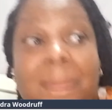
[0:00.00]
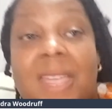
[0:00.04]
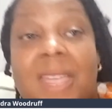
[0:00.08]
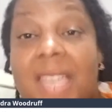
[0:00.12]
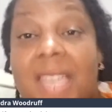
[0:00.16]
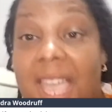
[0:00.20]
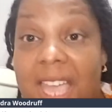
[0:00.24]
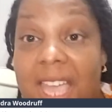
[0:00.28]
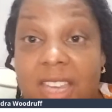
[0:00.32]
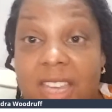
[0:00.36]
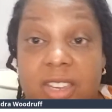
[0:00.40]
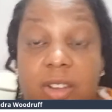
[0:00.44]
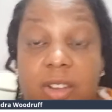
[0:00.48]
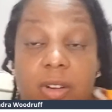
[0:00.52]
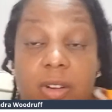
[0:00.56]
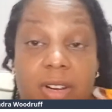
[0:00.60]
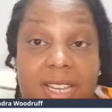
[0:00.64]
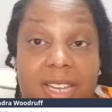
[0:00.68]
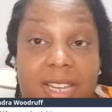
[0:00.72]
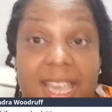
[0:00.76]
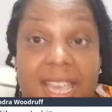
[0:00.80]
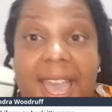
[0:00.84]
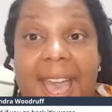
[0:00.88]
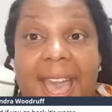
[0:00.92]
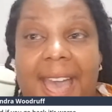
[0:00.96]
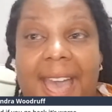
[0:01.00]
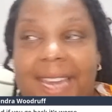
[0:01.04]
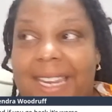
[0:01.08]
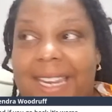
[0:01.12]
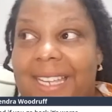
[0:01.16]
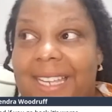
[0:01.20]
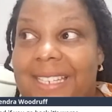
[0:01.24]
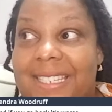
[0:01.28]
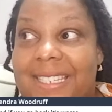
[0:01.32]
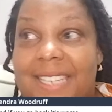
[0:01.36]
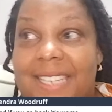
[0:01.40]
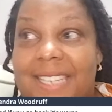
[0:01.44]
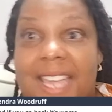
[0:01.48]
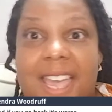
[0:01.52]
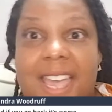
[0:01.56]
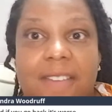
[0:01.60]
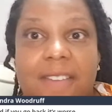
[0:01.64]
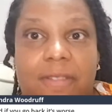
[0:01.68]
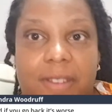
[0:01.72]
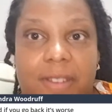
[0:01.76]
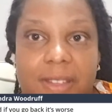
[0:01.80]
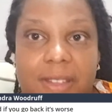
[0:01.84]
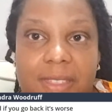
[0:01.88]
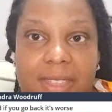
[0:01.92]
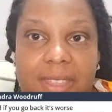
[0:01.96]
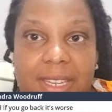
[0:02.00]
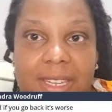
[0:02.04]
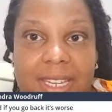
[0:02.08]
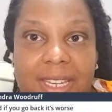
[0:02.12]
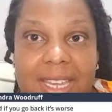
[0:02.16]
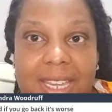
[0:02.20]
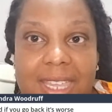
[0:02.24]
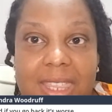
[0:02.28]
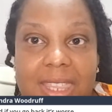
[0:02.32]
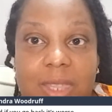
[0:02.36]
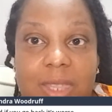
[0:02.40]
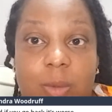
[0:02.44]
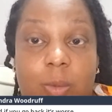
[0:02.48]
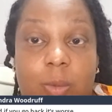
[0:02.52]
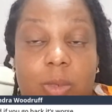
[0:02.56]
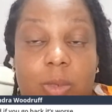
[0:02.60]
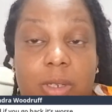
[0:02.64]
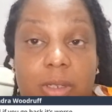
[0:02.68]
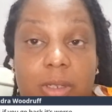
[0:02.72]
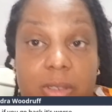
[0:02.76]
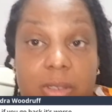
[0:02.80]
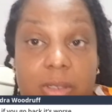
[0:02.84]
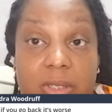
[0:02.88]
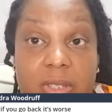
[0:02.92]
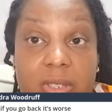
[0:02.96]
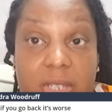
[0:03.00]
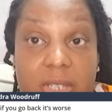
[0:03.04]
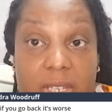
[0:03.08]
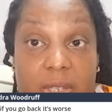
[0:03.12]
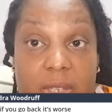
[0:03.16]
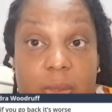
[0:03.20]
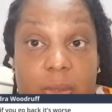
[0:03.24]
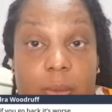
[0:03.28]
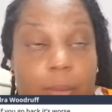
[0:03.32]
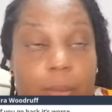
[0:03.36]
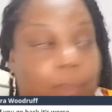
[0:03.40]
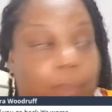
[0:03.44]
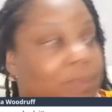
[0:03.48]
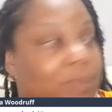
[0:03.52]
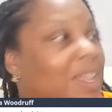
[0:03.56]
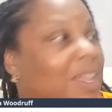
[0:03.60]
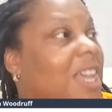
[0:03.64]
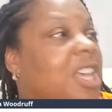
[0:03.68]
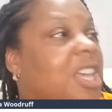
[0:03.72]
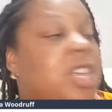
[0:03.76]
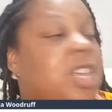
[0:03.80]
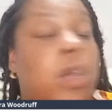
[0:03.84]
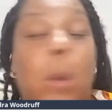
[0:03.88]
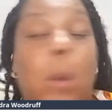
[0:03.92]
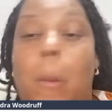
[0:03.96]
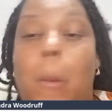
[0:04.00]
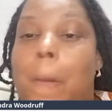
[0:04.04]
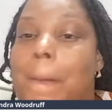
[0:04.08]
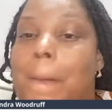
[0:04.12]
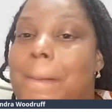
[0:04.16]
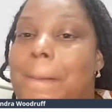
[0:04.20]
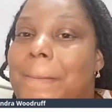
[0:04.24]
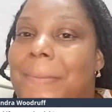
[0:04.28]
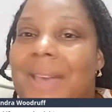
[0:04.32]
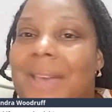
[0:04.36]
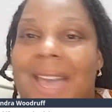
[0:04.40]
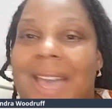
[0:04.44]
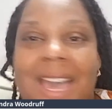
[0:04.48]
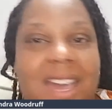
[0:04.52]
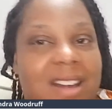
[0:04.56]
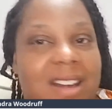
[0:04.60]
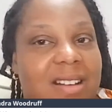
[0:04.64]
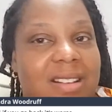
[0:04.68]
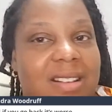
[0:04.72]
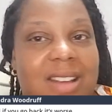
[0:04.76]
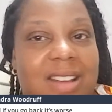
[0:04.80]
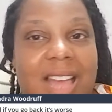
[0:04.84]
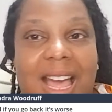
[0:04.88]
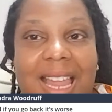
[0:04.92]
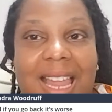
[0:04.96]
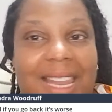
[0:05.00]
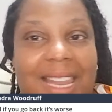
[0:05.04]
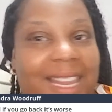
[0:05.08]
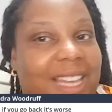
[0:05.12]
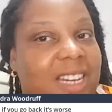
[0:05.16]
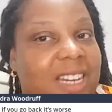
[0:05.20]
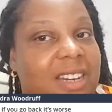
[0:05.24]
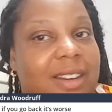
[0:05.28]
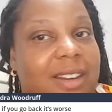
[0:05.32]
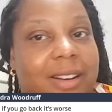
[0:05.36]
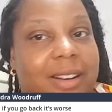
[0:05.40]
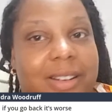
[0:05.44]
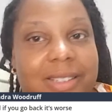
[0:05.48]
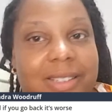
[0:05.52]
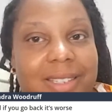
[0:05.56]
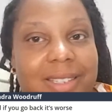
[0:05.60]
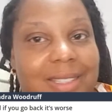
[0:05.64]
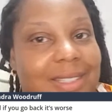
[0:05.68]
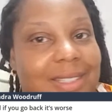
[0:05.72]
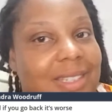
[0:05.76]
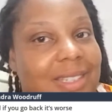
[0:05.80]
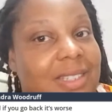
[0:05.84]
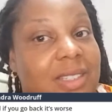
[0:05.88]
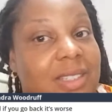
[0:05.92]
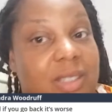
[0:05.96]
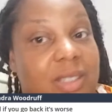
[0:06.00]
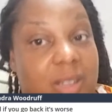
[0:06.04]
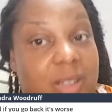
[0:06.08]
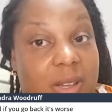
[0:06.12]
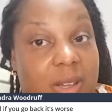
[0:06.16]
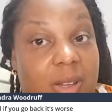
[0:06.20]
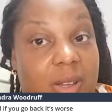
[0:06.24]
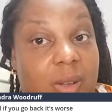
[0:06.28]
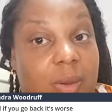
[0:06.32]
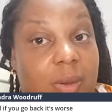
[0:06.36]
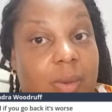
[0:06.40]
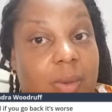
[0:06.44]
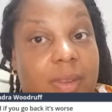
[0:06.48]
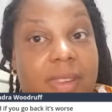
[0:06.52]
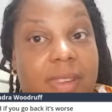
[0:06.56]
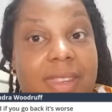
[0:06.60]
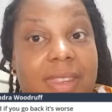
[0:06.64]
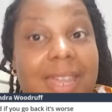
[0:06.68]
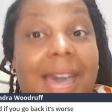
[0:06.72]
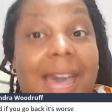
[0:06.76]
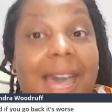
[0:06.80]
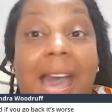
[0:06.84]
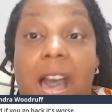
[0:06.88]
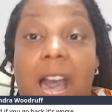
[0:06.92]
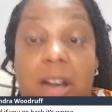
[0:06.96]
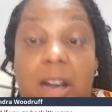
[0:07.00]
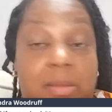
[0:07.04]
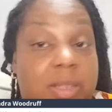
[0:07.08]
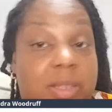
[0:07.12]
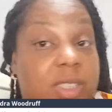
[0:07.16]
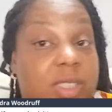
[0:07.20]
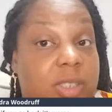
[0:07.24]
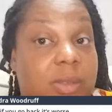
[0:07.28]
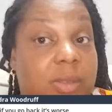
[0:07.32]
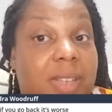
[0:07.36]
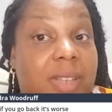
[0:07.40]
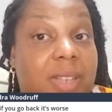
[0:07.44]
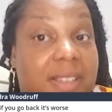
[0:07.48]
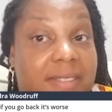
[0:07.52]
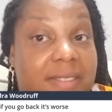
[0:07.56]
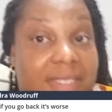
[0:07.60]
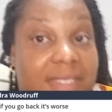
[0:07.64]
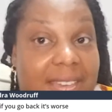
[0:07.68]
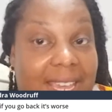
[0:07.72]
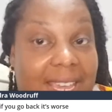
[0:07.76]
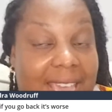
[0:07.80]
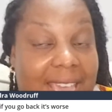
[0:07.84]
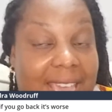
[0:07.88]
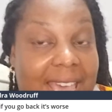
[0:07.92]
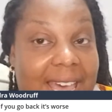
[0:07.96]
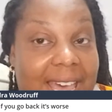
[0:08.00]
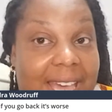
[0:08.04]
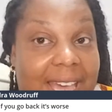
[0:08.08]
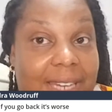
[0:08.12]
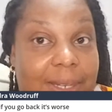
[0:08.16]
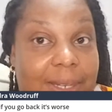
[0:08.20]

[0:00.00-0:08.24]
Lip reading: and your cat is everything in the world to you, you better not let a narcissist know that how much you love that cat.